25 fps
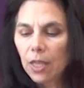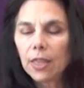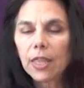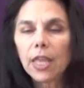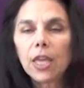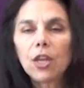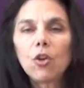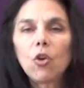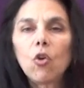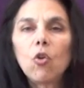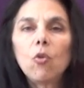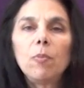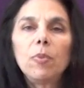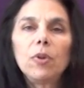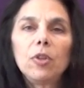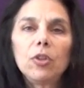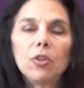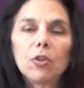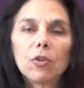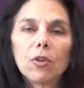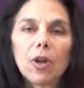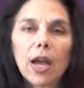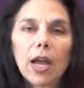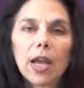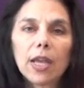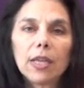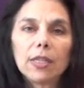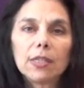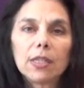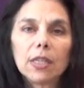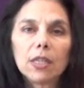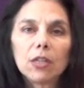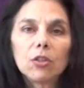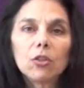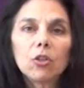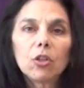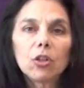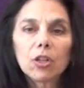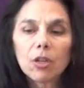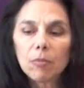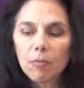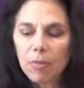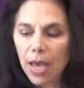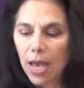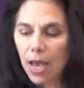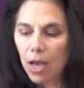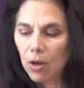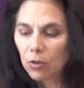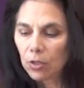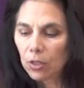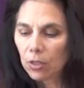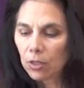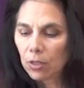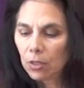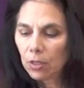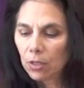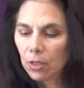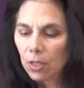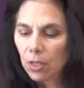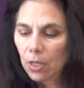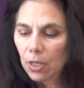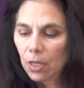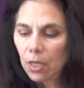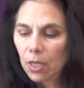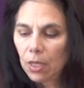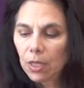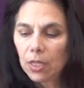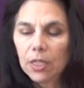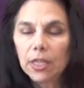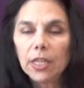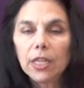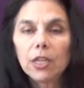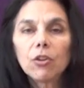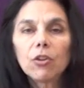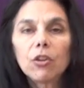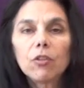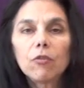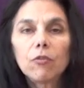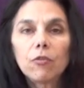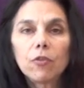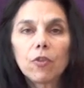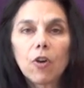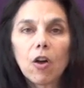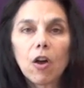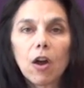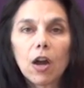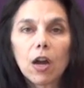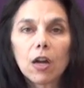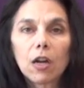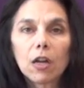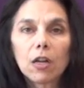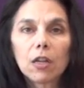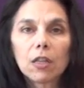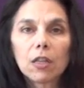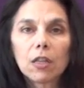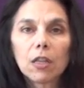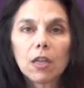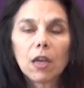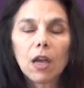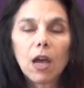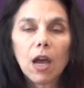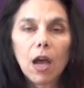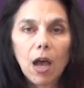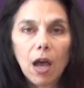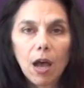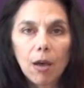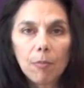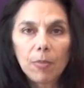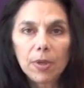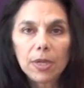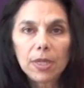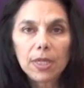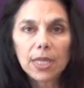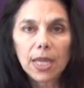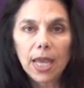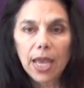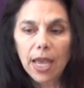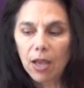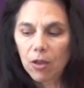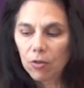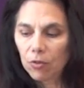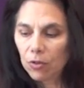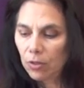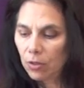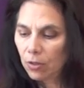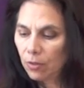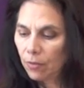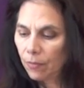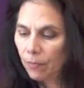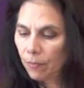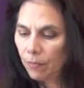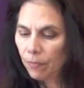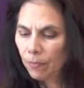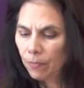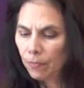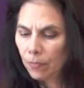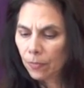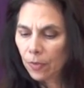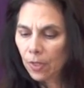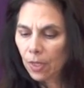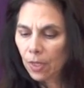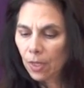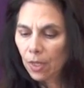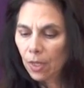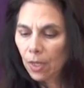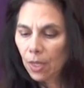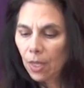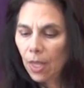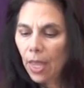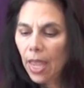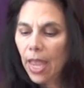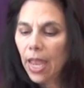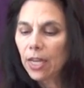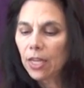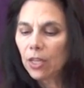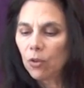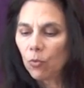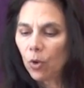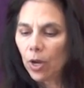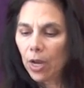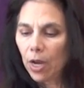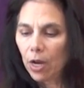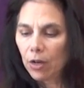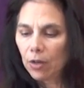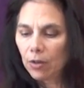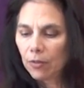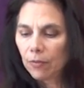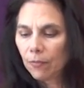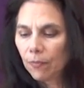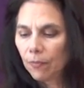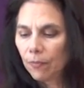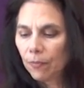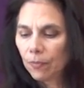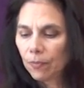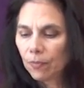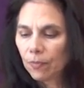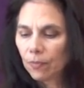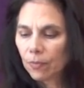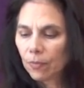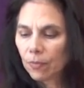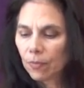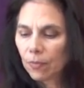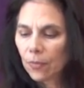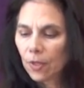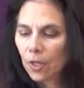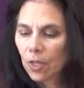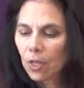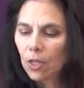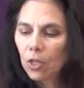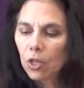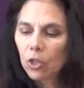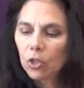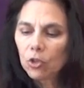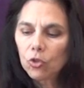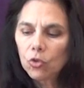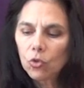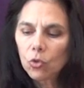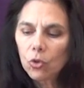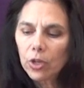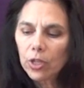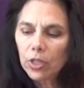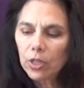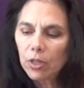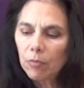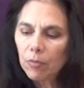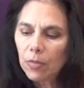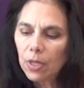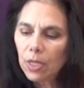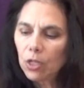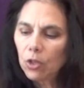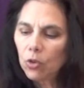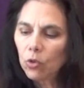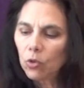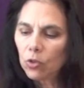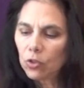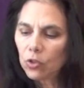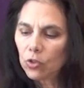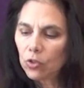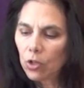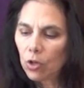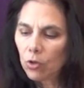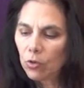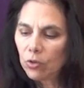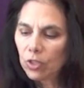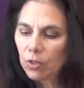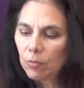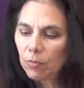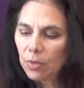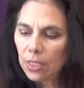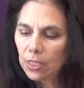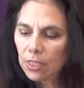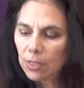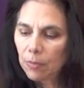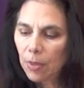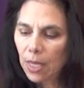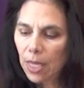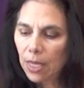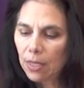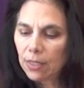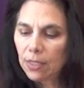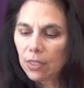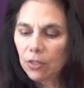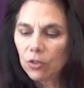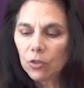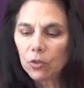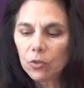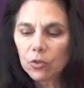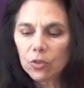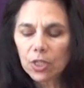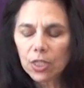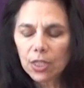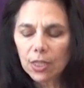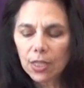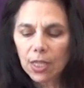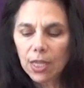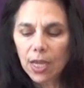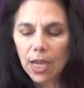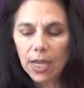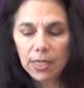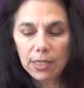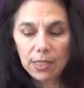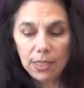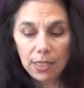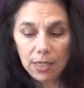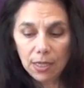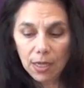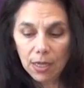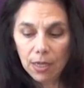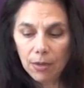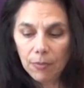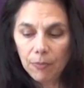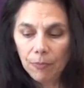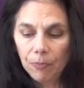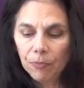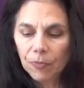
Then open your eyes and look about, near and far, up and down, anywhere. During the minute or so to be spent in using the idea,